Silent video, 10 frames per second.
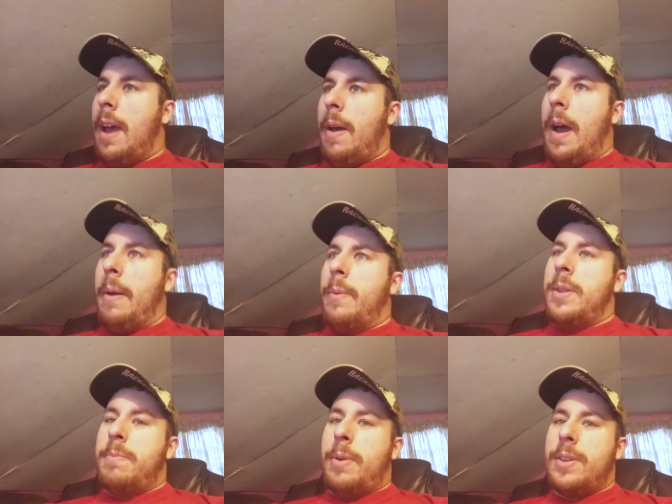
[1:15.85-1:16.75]
Uh, I
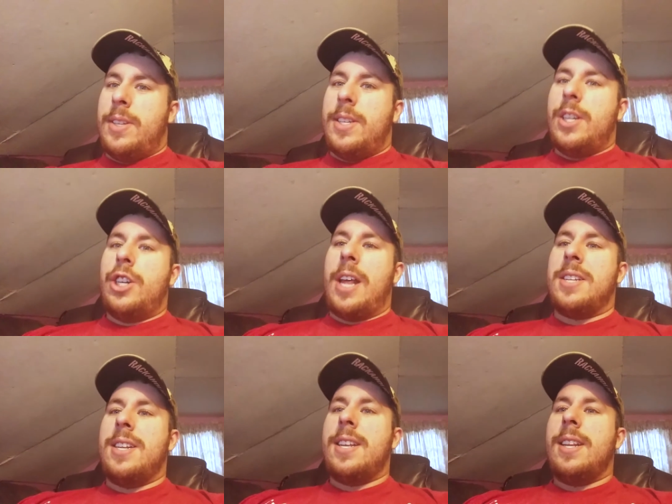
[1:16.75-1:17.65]
wouldn't personally
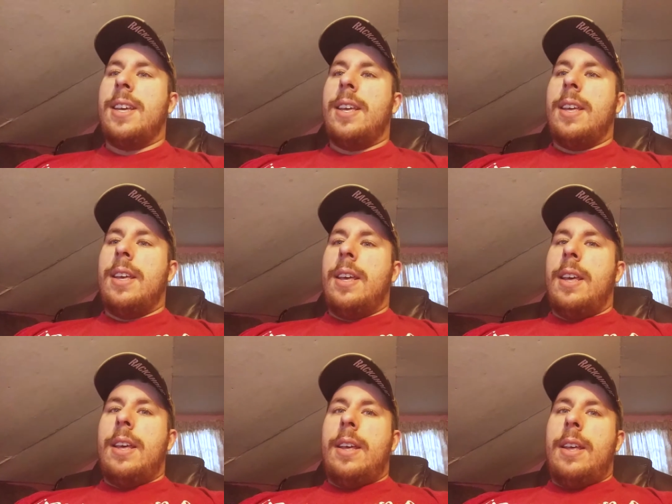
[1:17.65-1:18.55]
suggest it,
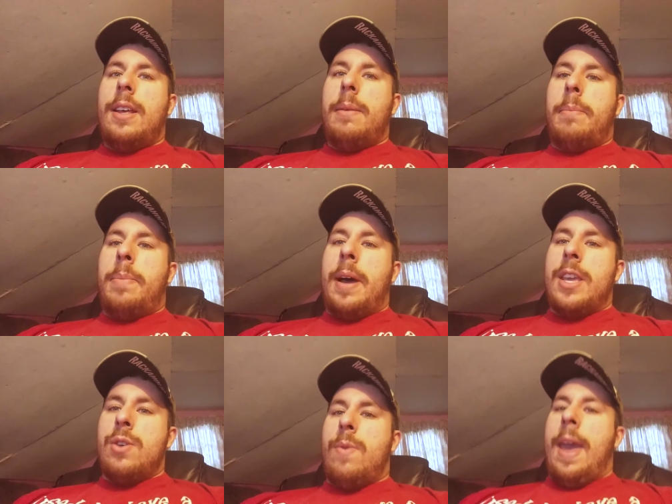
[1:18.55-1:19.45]

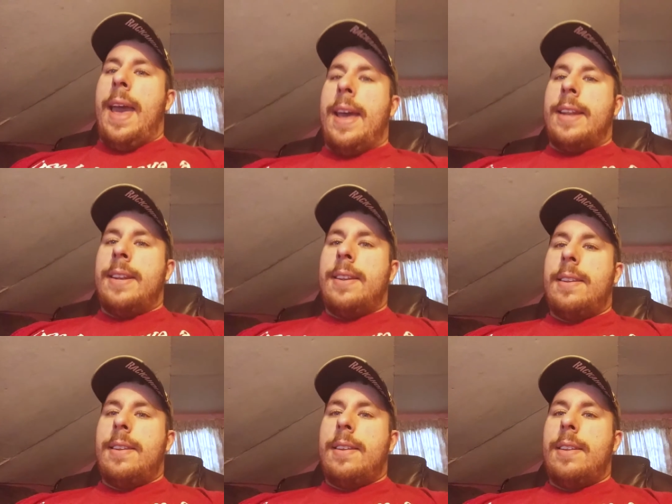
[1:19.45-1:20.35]
but you can
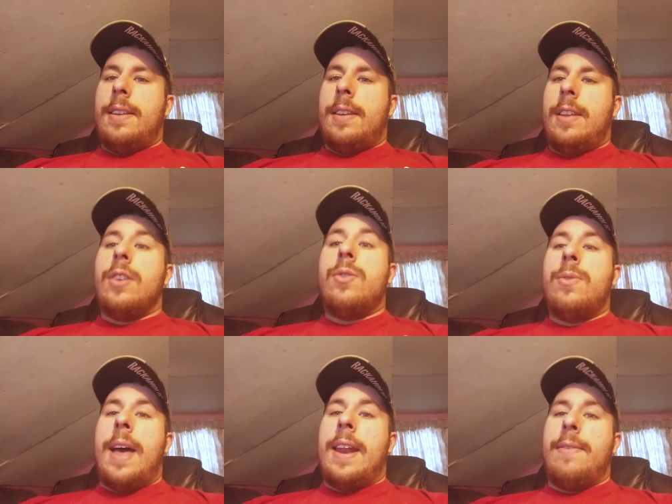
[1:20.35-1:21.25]

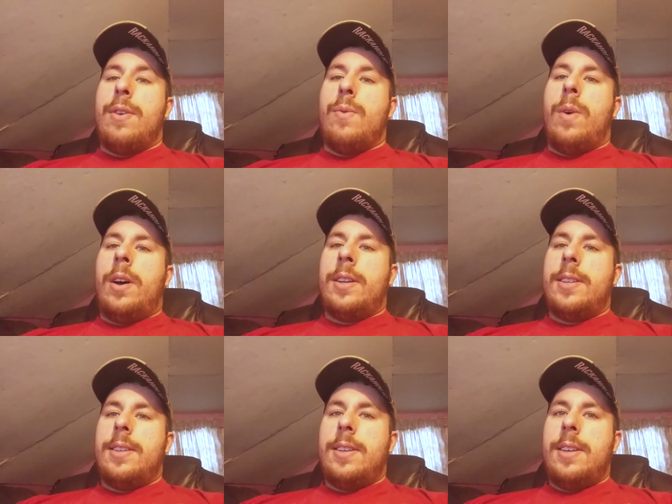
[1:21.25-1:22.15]
do that if you
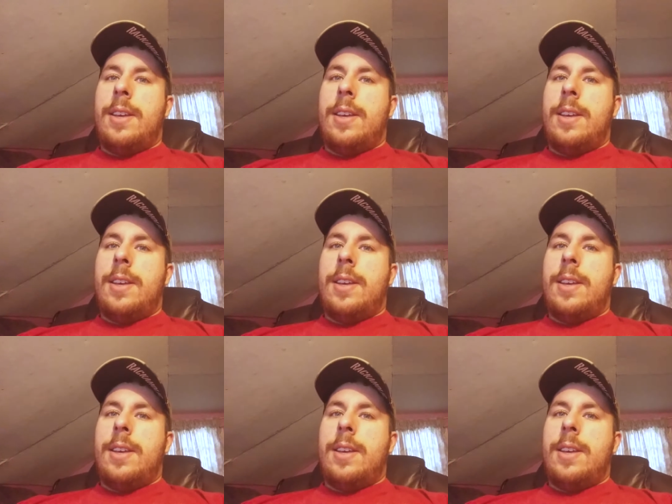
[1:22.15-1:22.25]
want.